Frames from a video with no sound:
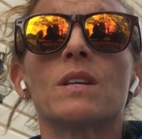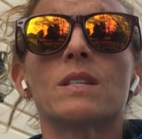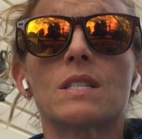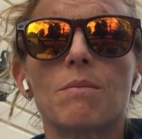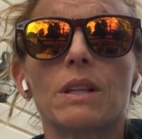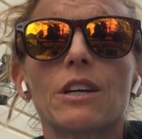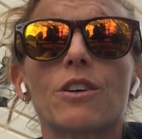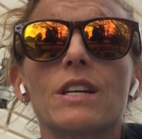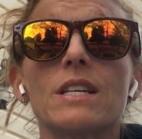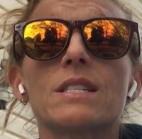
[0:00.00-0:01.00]

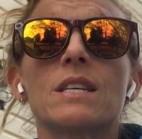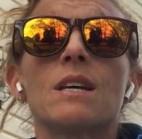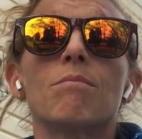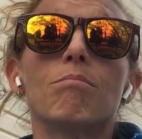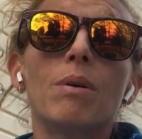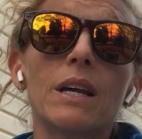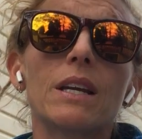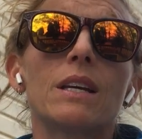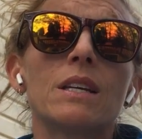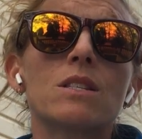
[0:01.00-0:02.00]
similarities, but
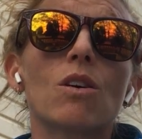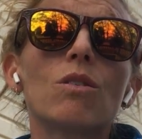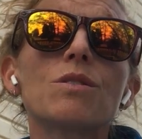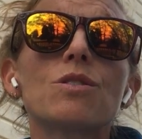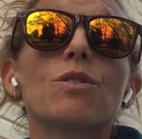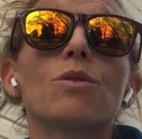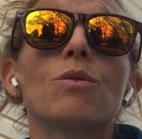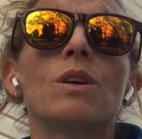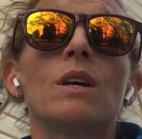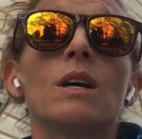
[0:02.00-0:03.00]
is also